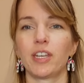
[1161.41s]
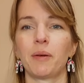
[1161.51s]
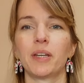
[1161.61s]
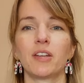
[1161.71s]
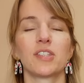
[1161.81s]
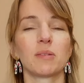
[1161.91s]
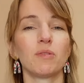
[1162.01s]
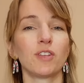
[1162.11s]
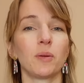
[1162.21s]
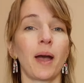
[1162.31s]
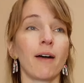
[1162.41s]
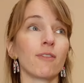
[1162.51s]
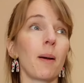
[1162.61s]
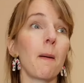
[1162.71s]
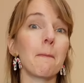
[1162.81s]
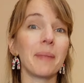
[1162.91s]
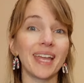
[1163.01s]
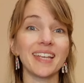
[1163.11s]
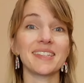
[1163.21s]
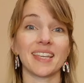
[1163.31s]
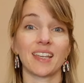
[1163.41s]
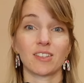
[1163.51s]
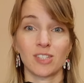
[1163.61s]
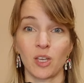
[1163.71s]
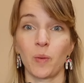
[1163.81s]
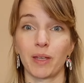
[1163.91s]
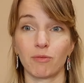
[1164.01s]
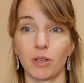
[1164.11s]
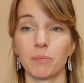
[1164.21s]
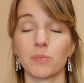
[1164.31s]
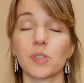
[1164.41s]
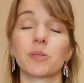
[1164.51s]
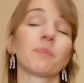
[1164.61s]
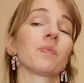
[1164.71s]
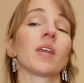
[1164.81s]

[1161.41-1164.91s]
Now I know some of you have amazing sewing rooms.